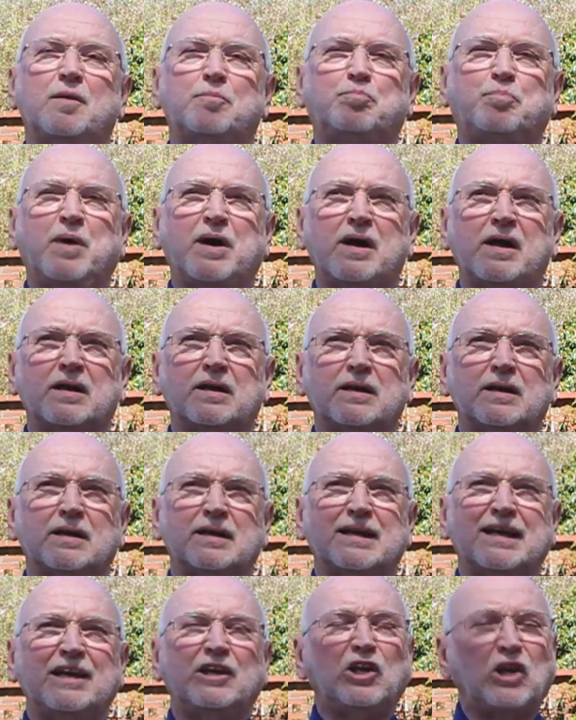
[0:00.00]
But
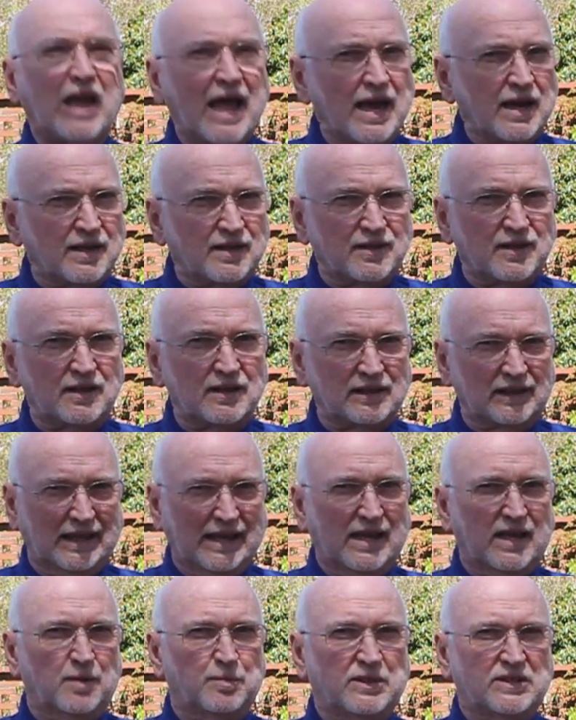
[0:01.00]
like the
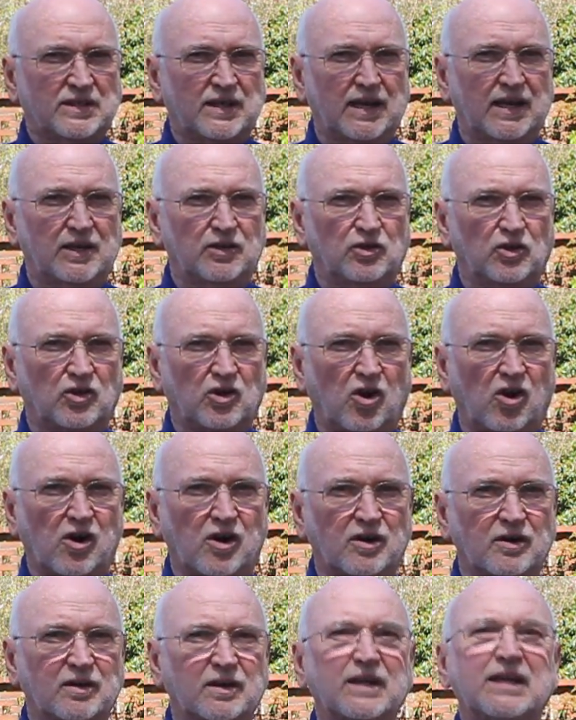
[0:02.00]
Atlanta Botanical
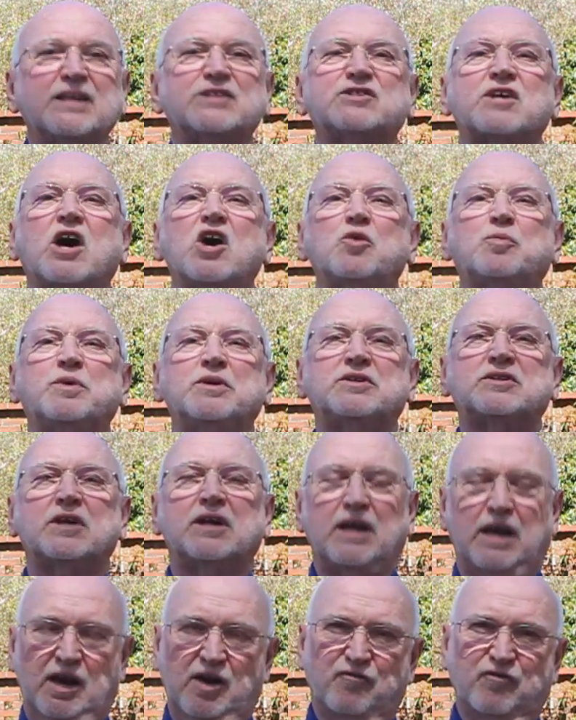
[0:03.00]
Garden, it's open to
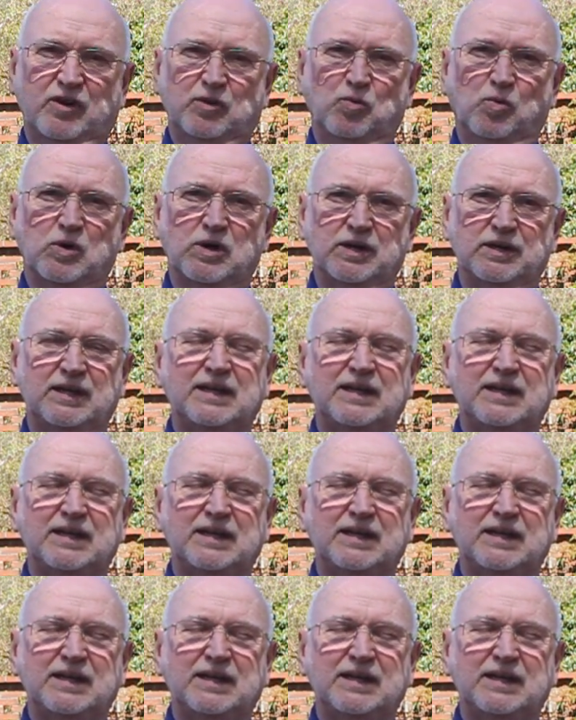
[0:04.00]
everyone.